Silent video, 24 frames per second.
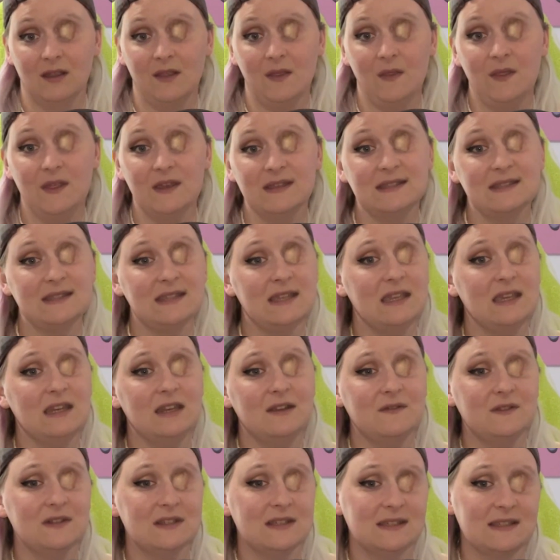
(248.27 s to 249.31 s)
The seed
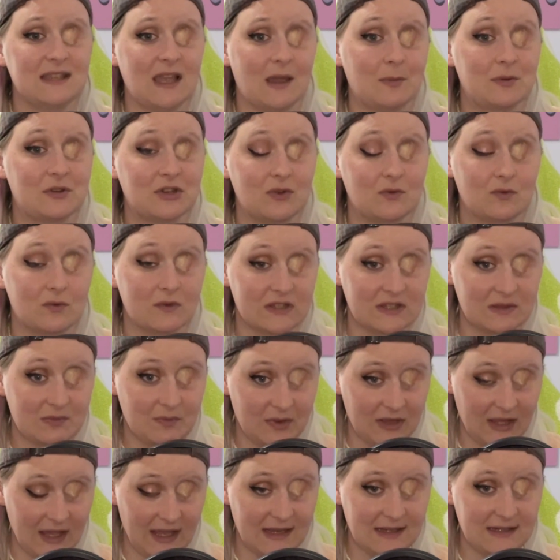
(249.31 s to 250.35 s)
of deception was
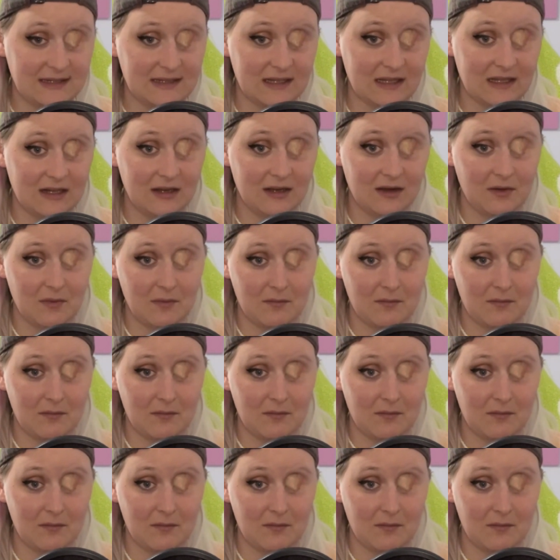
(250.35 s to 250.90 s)
planted.